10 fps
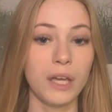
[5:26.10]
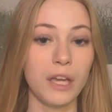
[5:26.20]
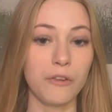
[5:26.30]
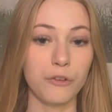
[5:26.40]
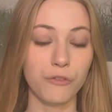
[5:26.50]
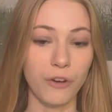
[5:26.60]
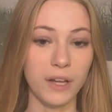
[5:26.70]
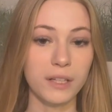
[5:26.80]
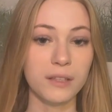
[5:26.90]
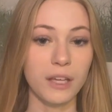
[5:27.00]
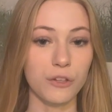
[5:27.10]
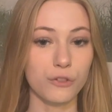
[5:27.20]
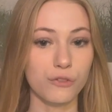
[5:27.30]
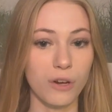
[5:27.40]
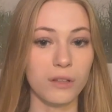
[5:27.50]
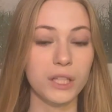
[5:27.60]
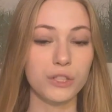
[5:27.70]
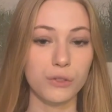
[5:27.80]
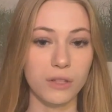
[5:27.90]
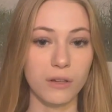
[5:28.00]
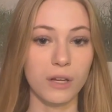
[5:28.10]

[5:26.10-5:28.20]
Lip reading: If you're finding that you're struggling to